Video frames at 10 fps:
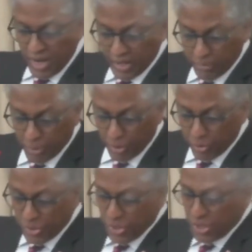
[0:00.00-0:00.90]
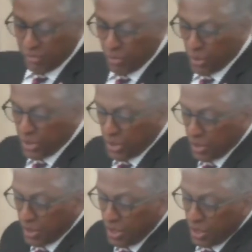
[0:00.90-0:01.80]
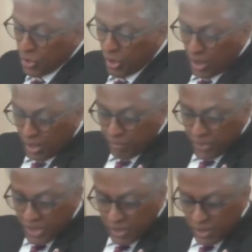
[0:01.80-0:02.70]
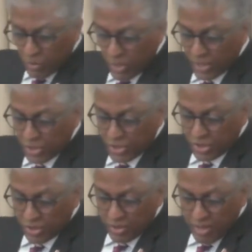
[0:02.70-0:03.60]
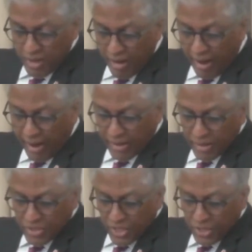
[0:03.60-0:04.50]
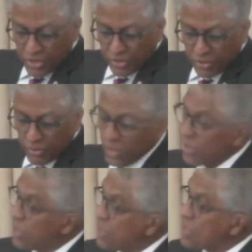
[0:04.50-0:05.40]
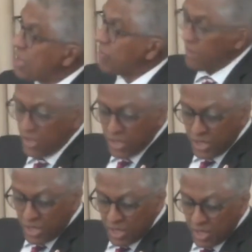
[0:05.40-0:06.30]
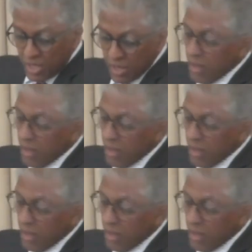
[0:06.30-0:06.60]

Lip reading: upon receipt of a return to update the register. And Section 337DA